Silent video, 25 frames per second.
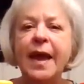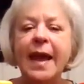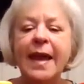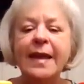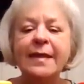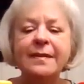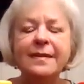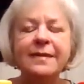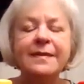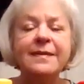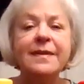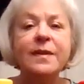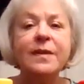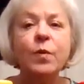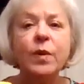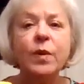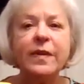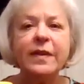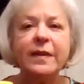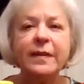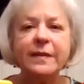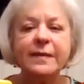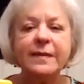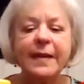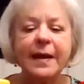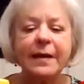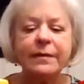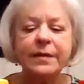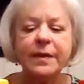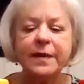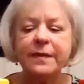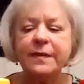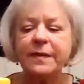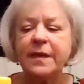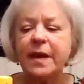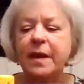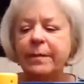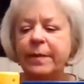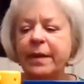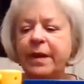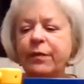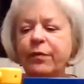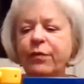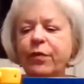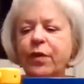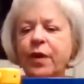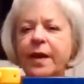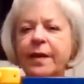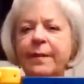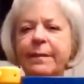and see where the sound is coming
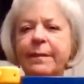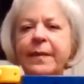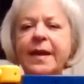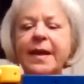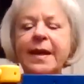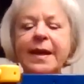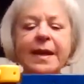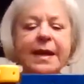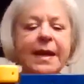from.